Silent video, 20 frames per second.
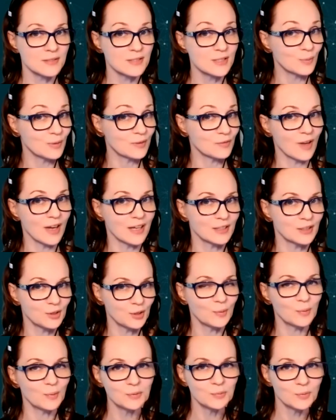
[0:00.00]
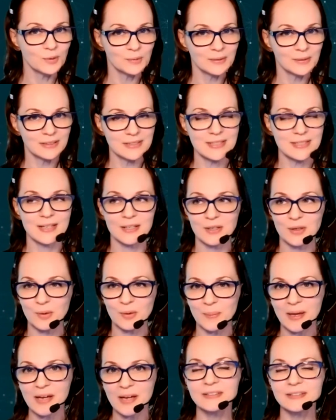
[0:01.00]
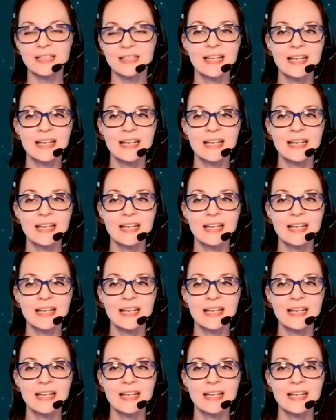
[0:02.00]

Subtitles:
and we've got a new one we want to tell you about,